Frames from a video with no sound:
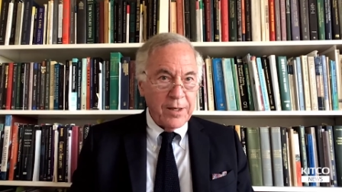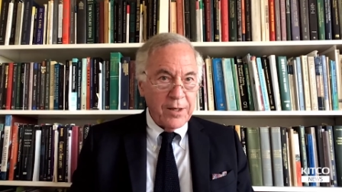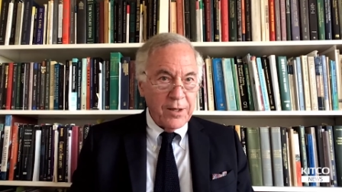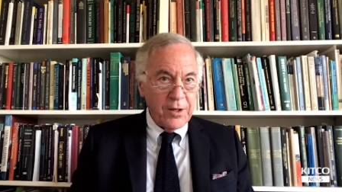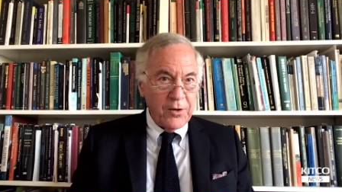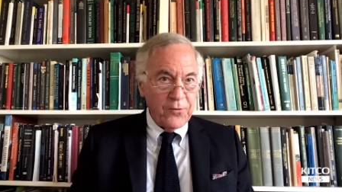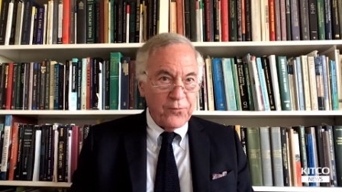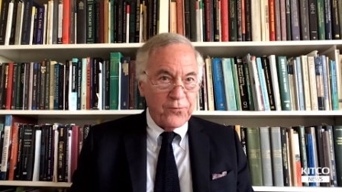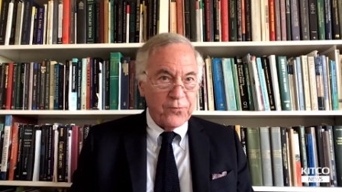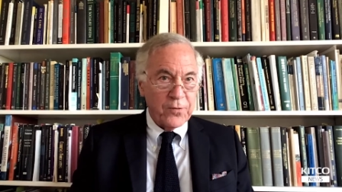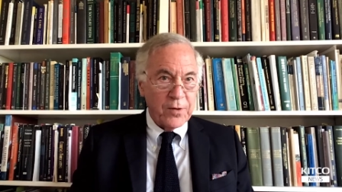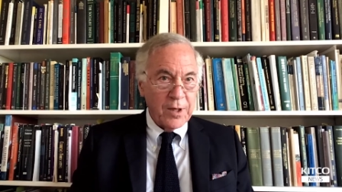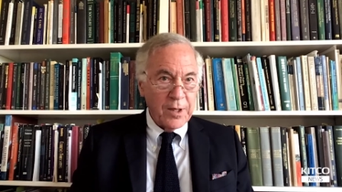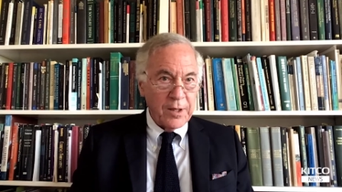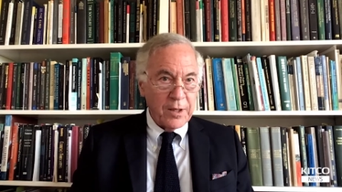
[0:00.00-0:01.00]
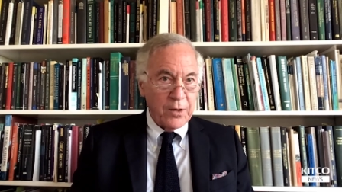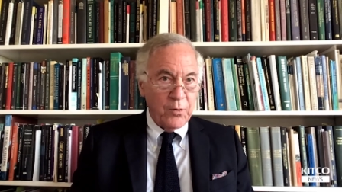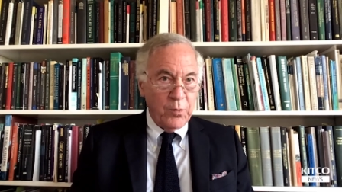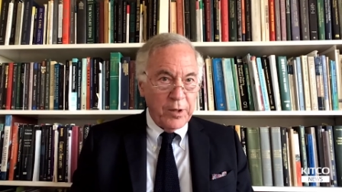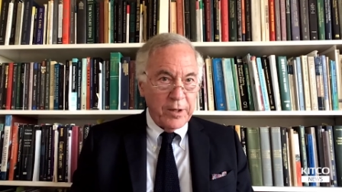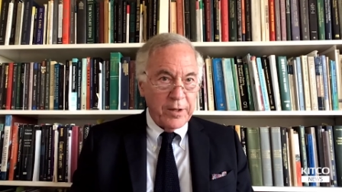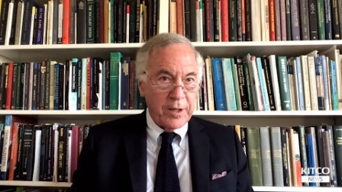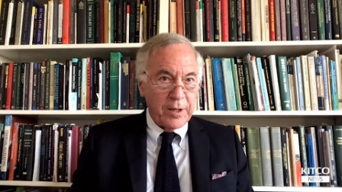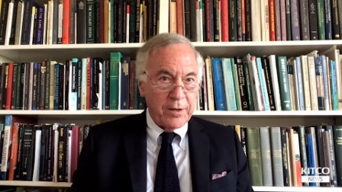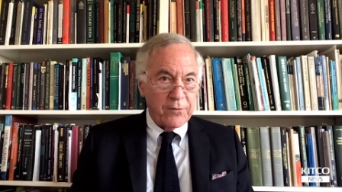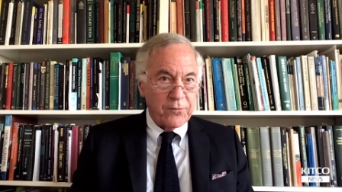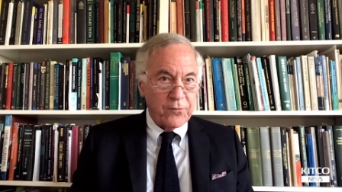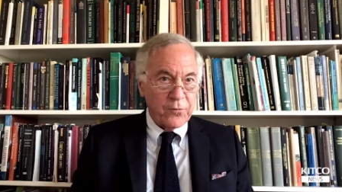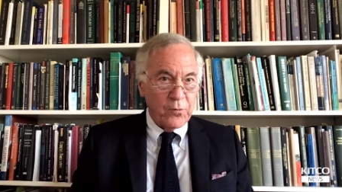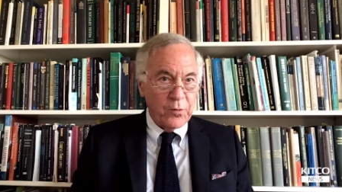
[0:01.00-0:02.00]
And if a
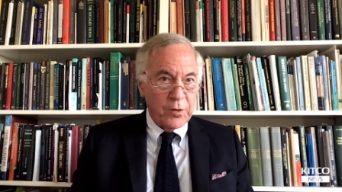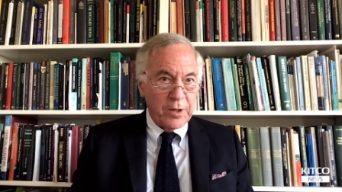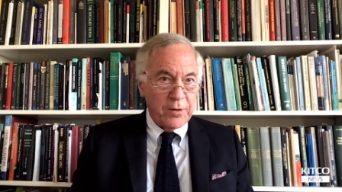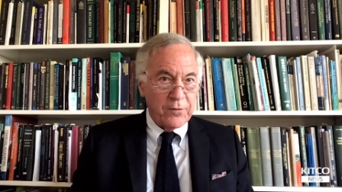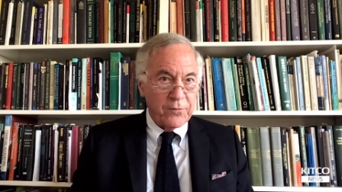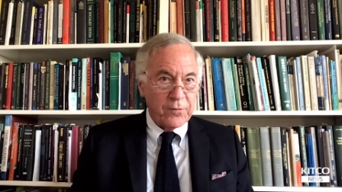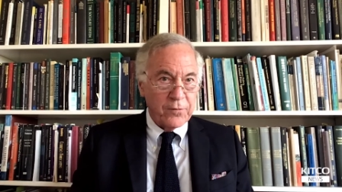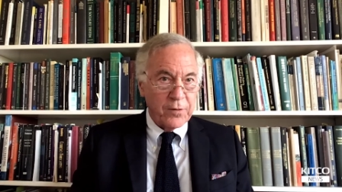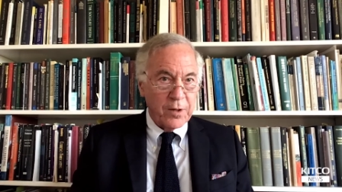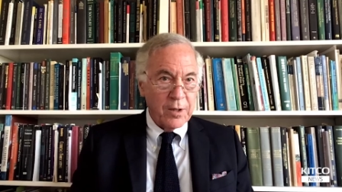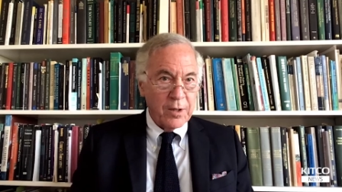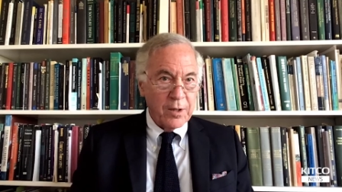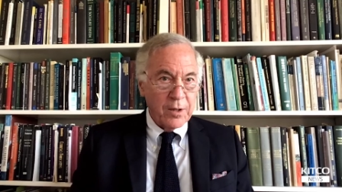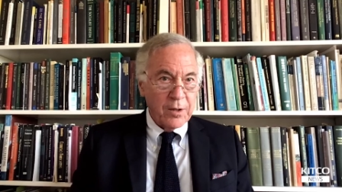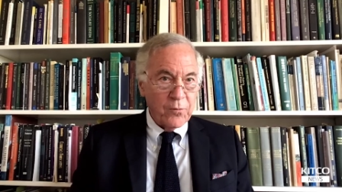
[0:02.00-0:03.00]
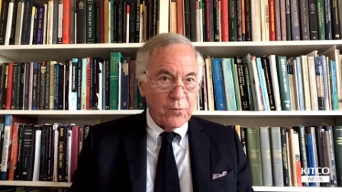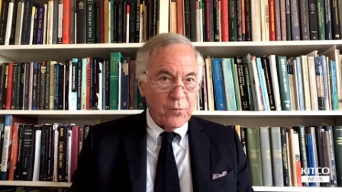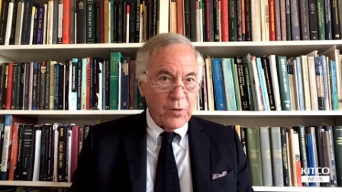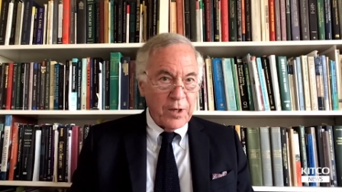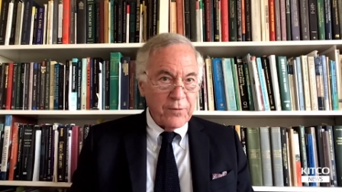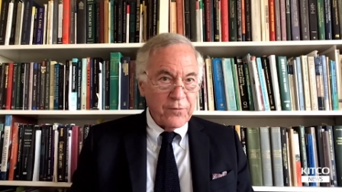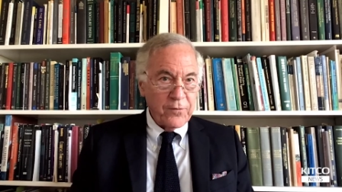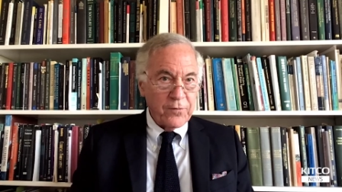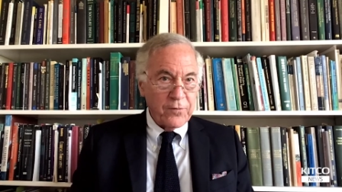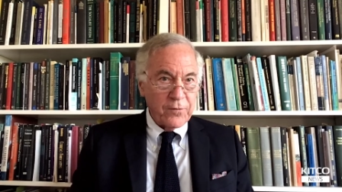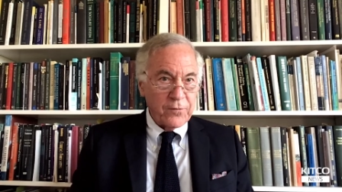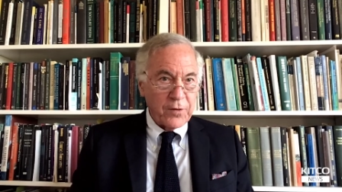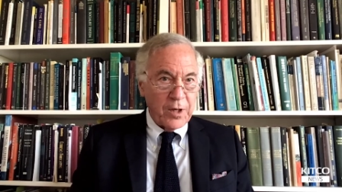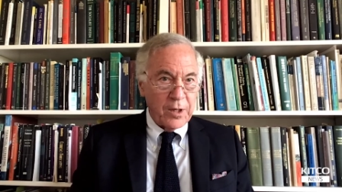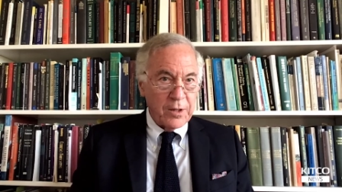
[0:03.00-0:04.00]
liquidity squeeze
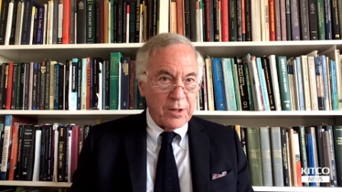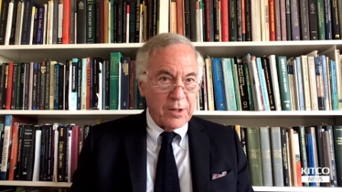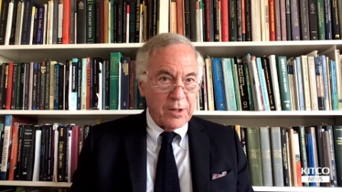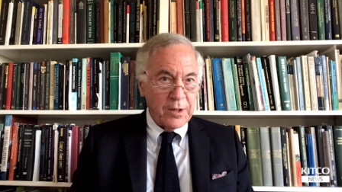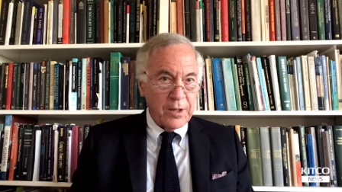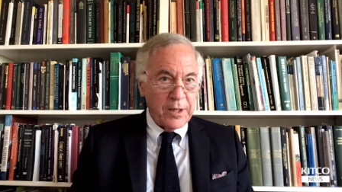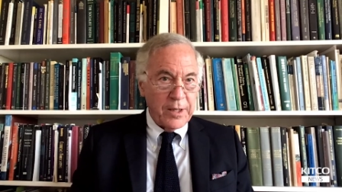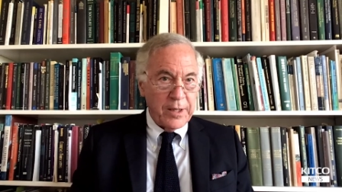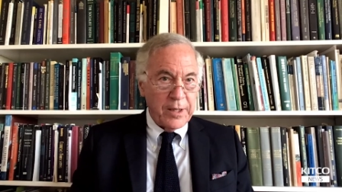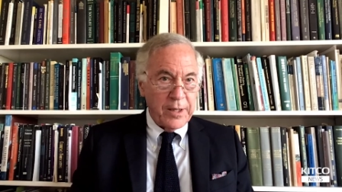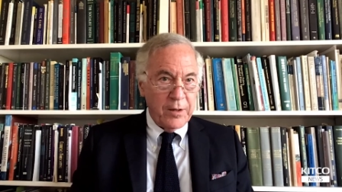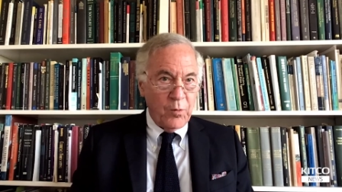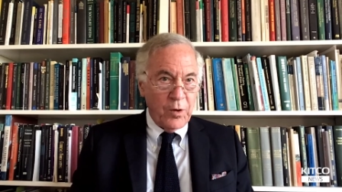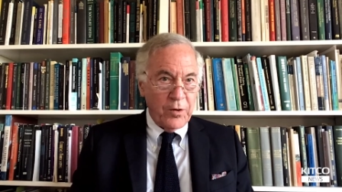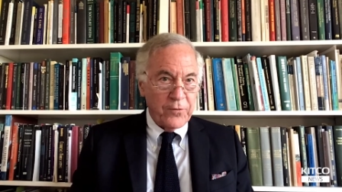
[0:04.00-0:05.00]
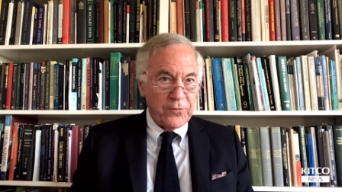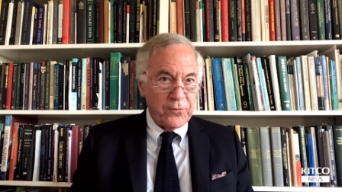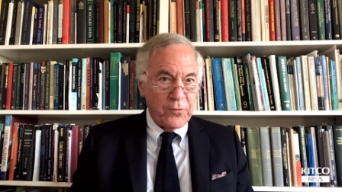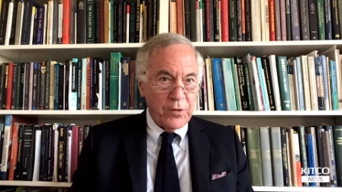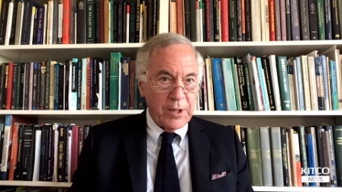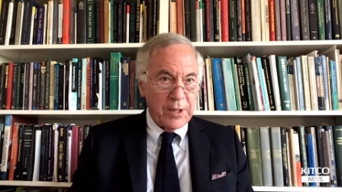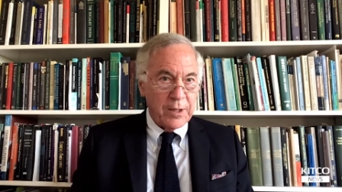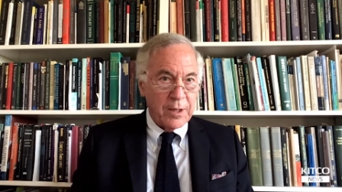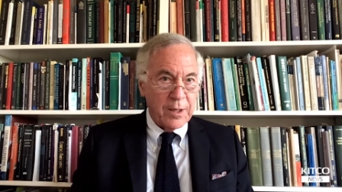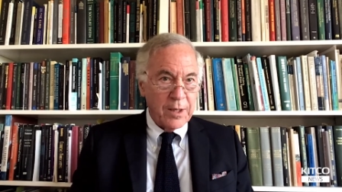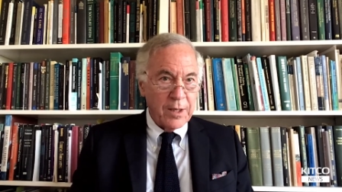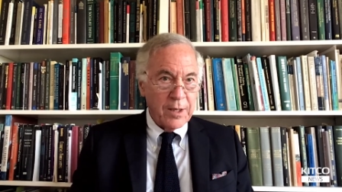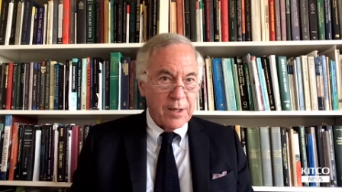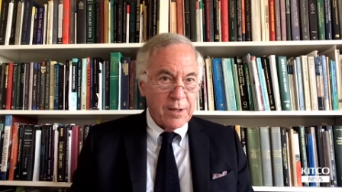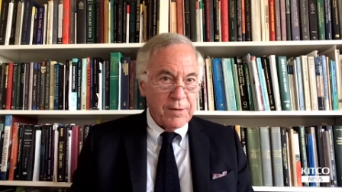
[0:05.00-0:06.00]
raises its ugly head on Wall Street,
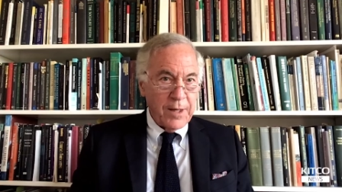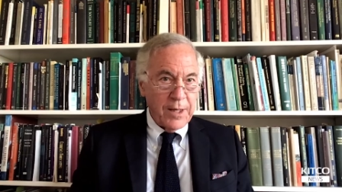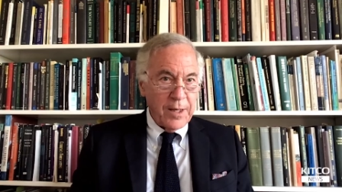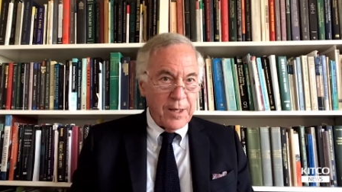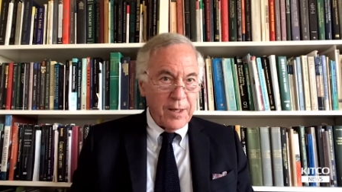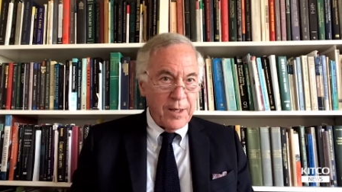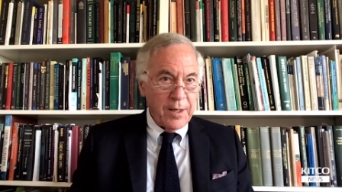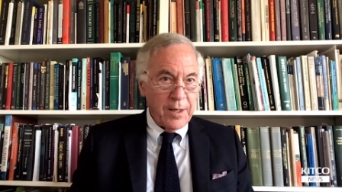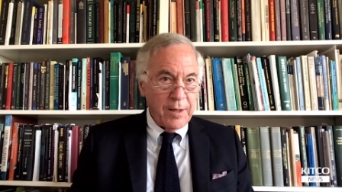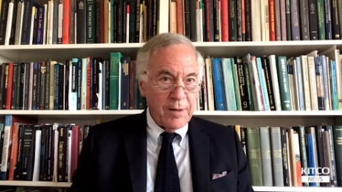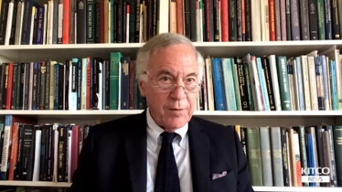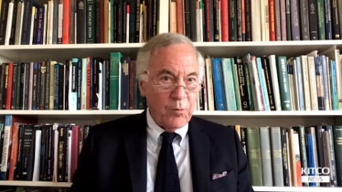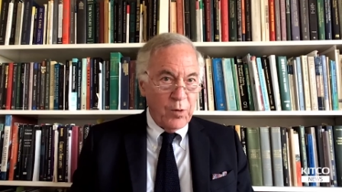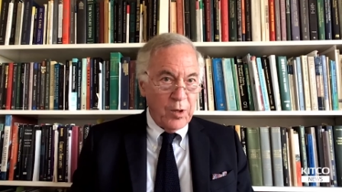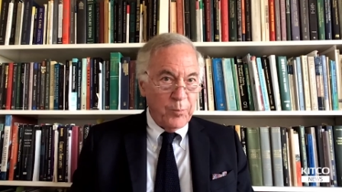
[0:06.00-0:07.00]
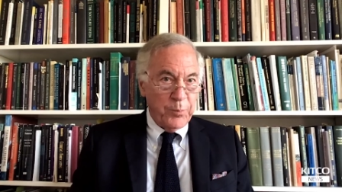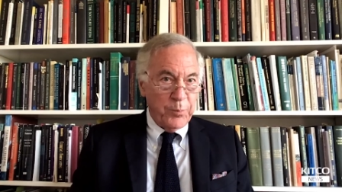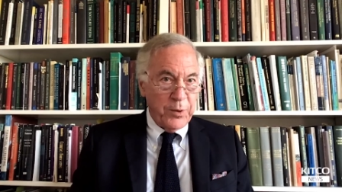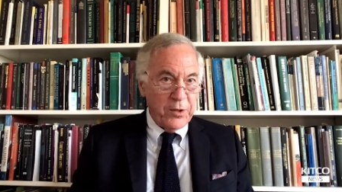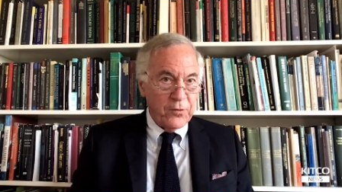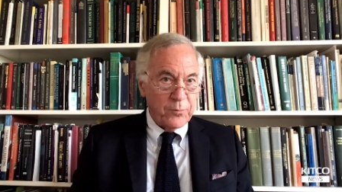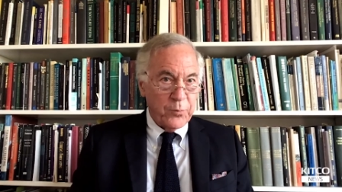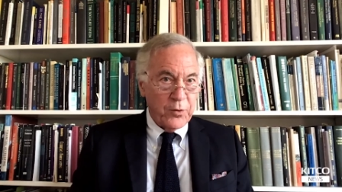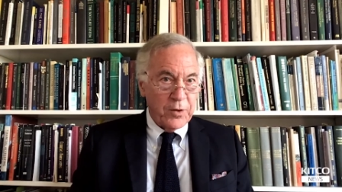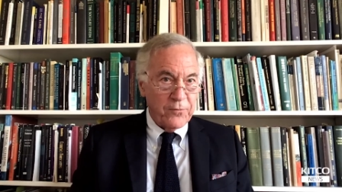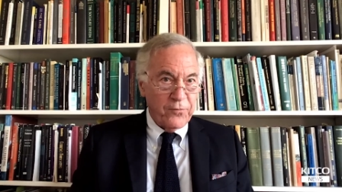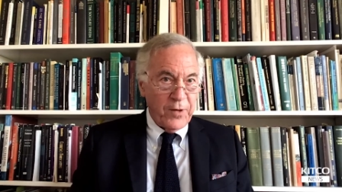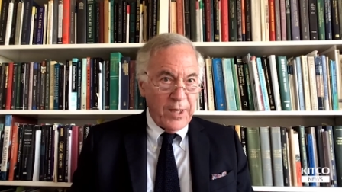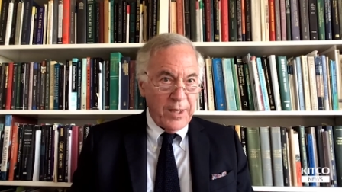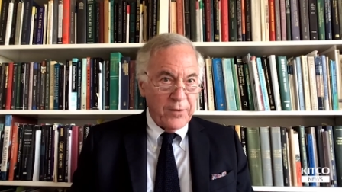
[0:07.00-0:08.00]
they will pivot
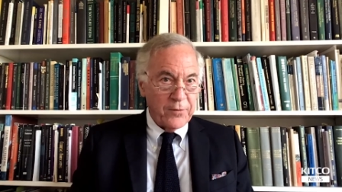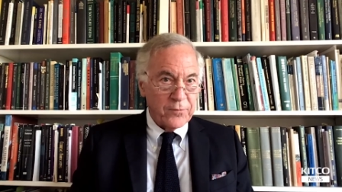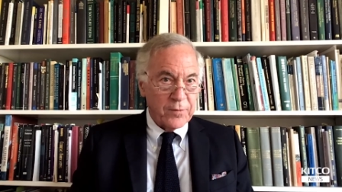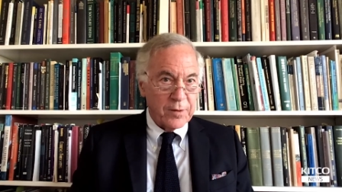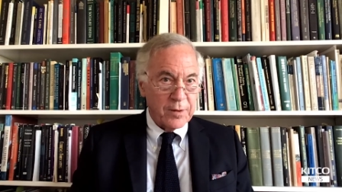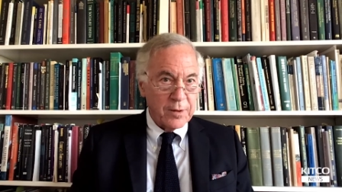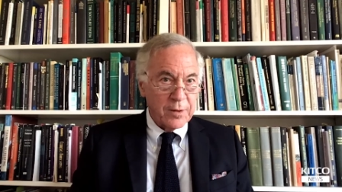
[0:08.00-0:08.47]
pretty fast.